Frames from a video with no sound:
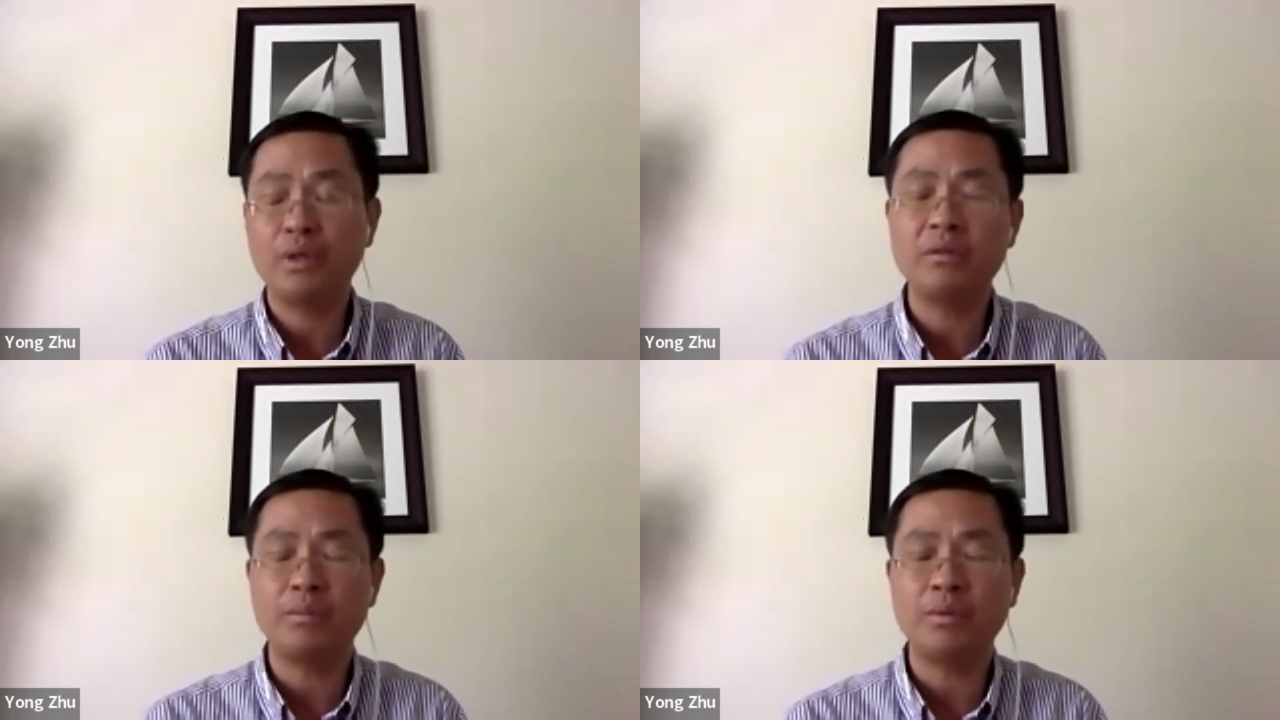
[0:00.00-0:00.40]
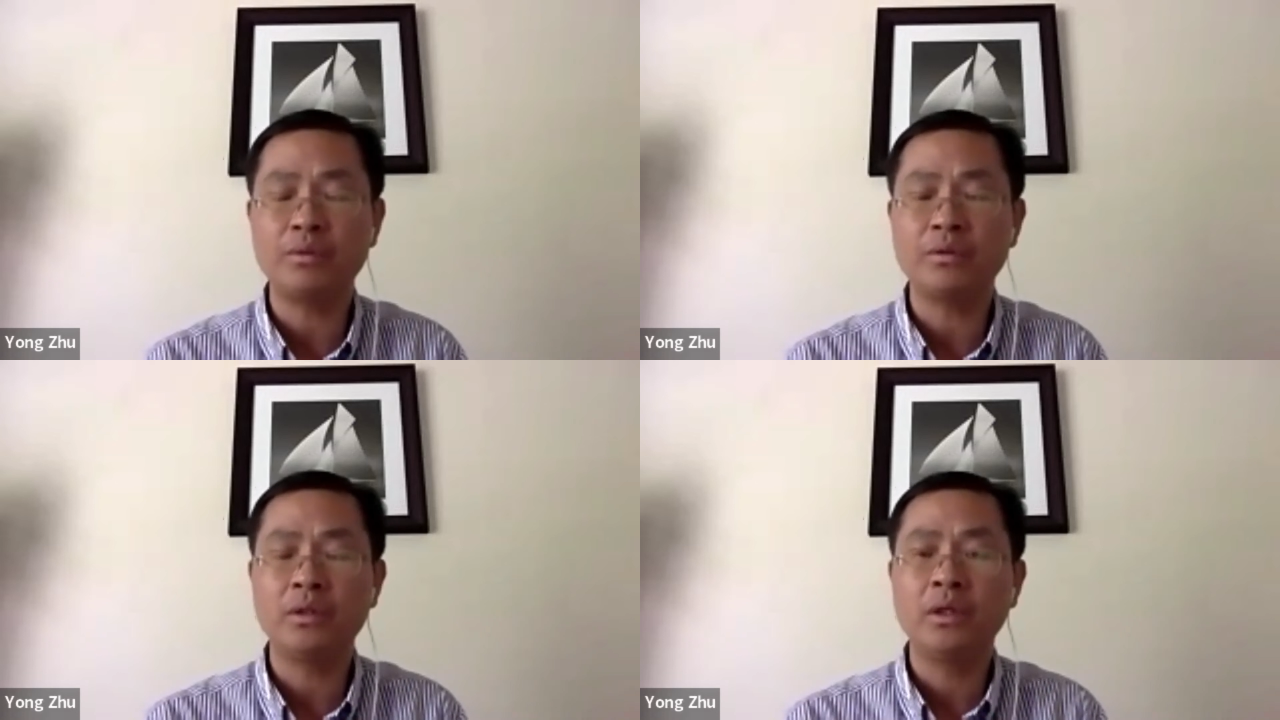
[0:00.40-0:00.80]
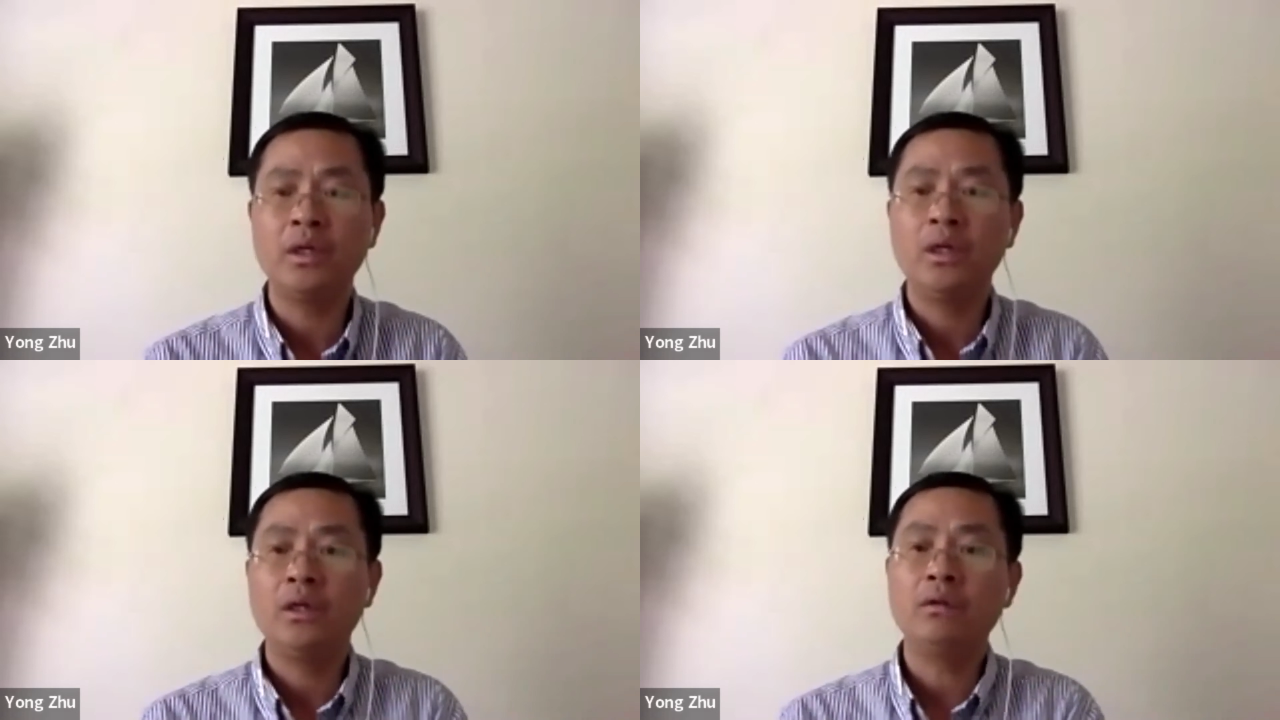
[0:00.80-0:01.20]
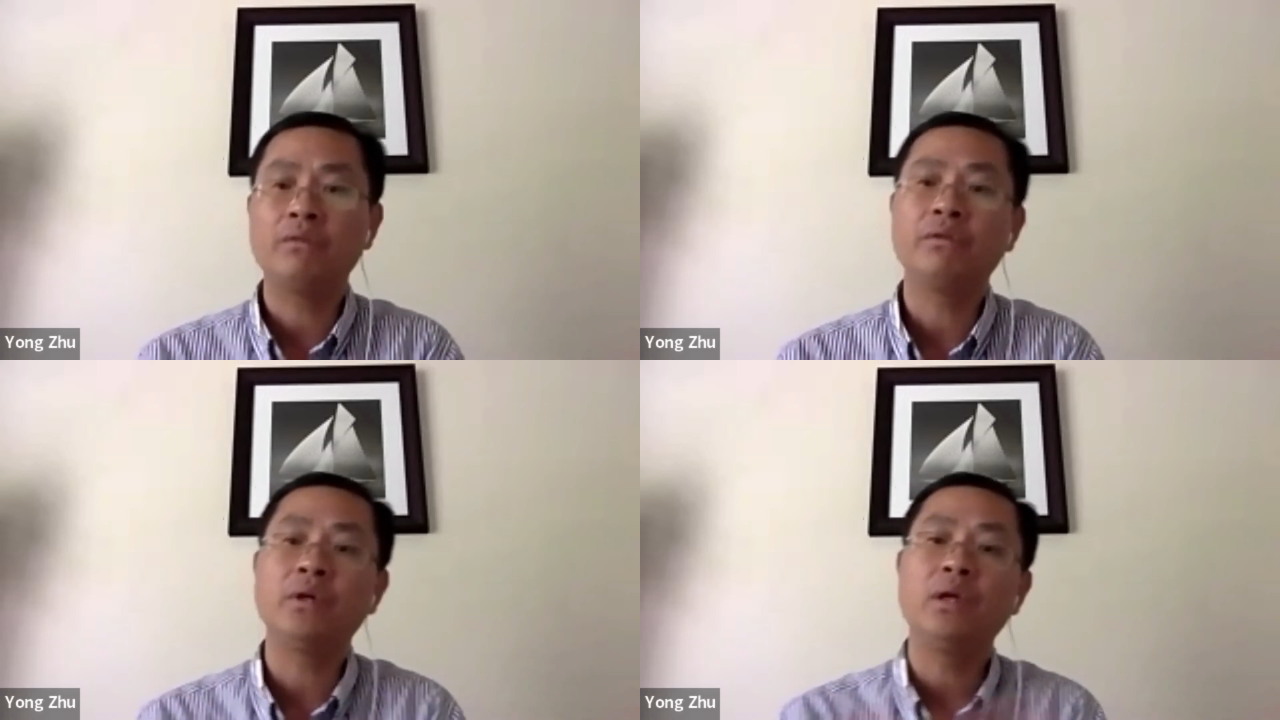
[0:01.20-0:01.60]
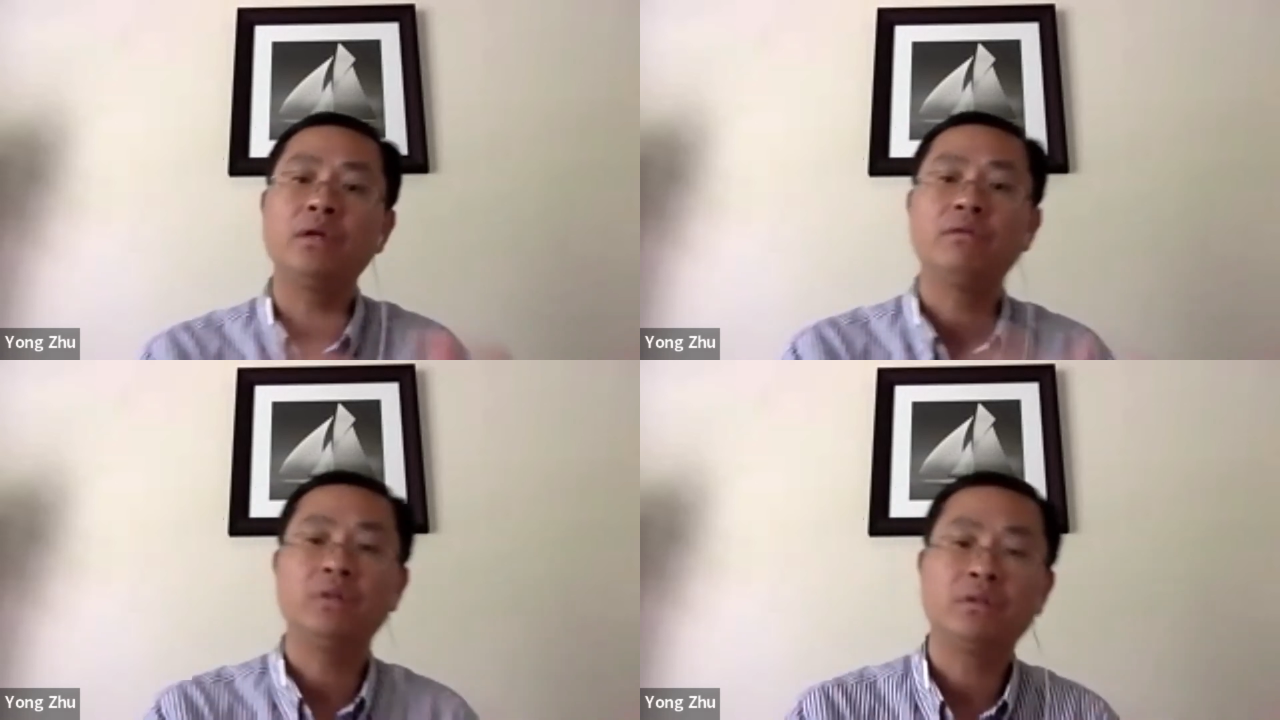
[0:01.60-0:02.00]
principles in order for
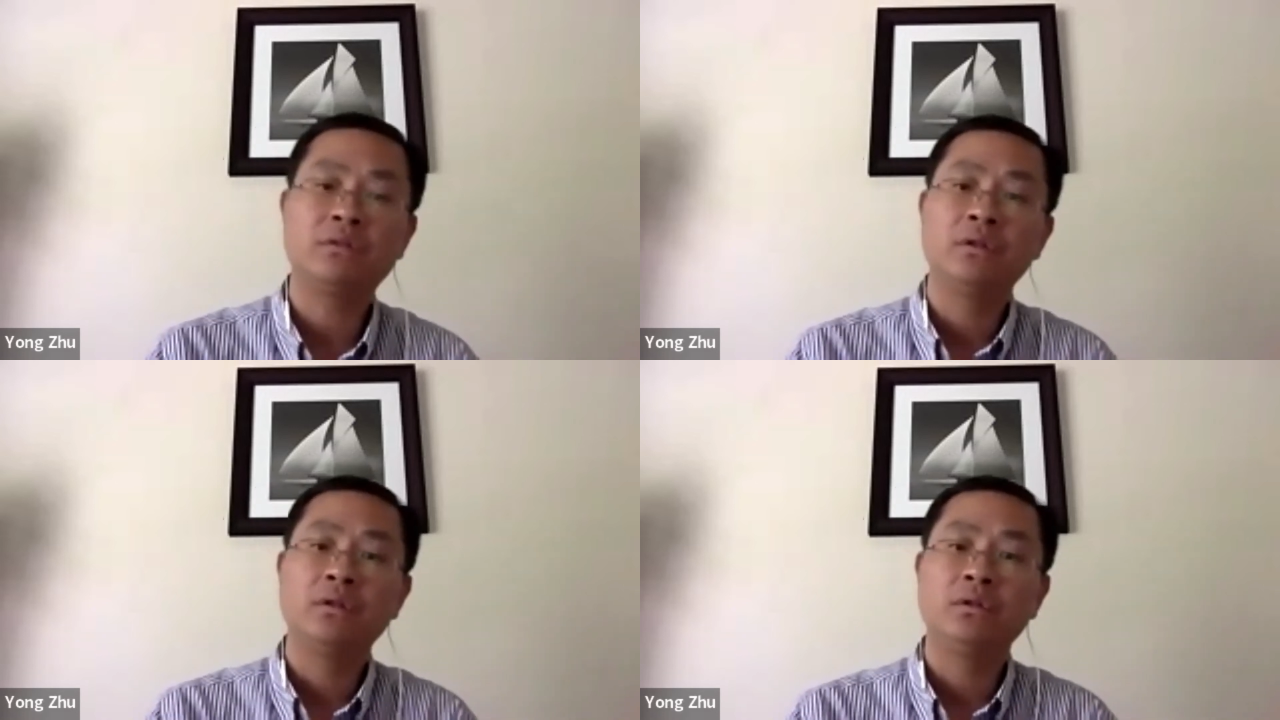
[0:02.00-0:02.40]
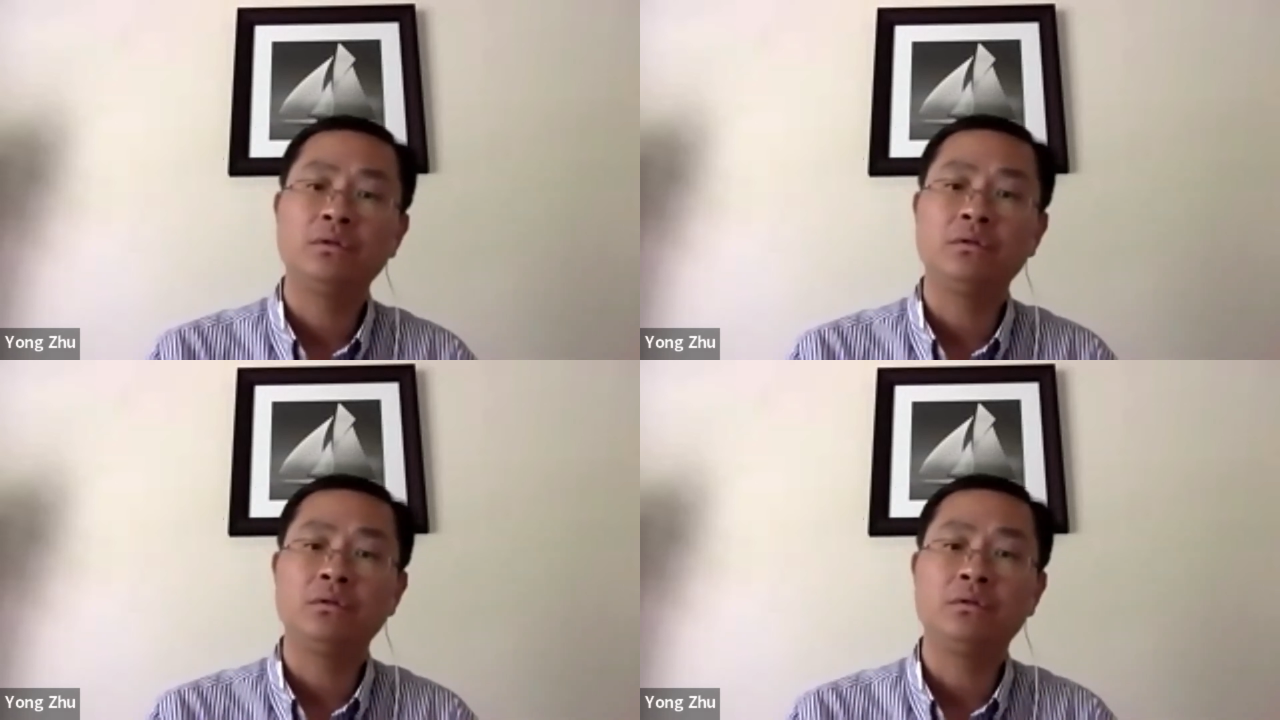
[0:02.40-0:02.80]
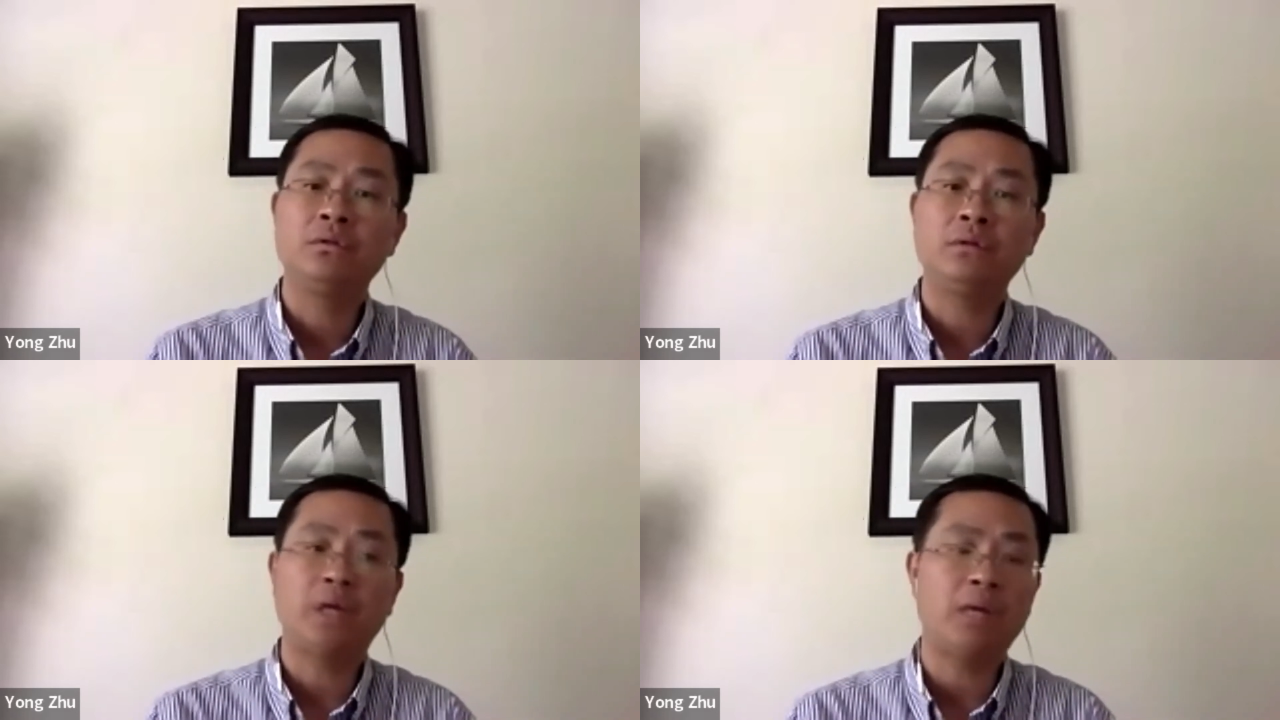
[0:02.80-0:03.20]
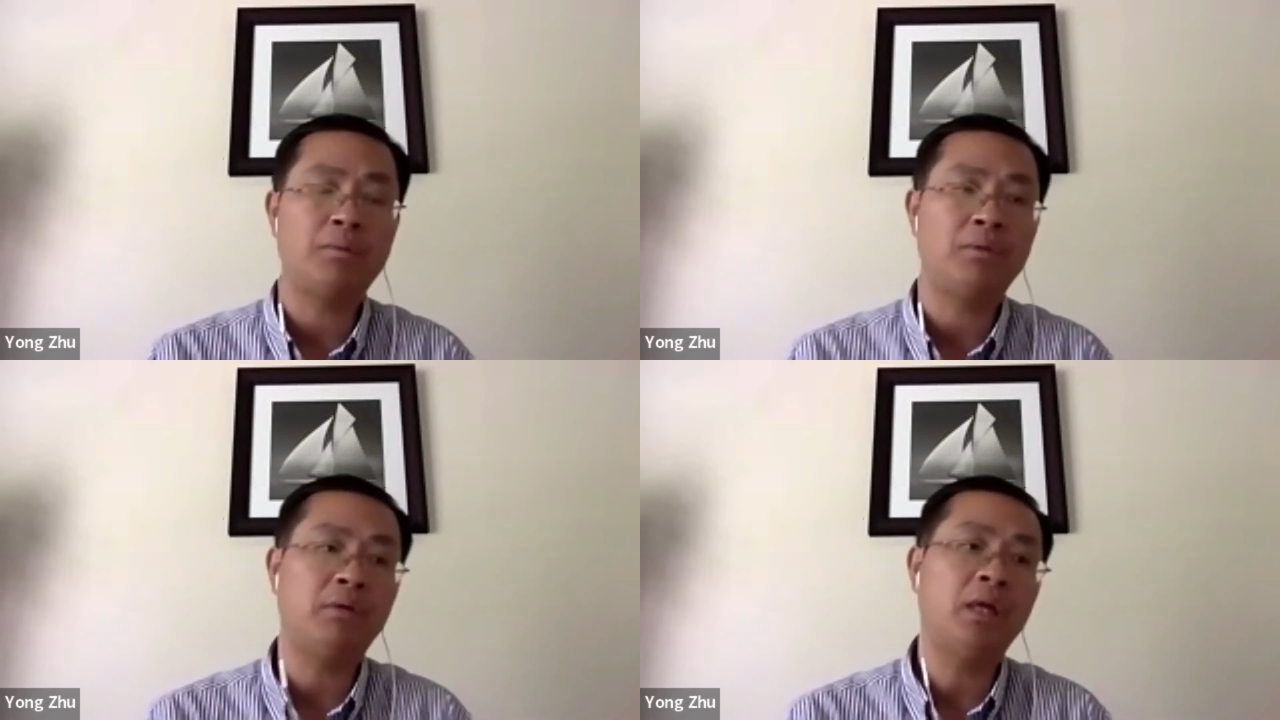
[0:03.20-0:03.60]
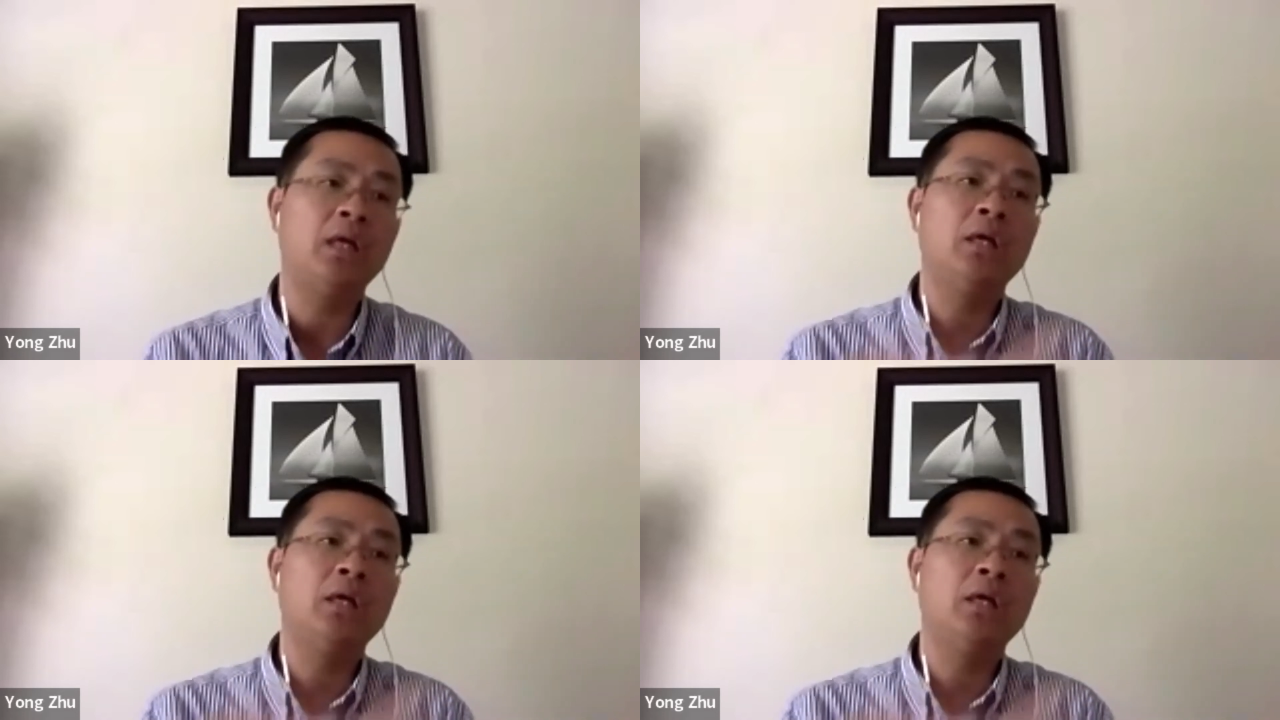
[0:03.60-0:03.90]
any of this to happen, right?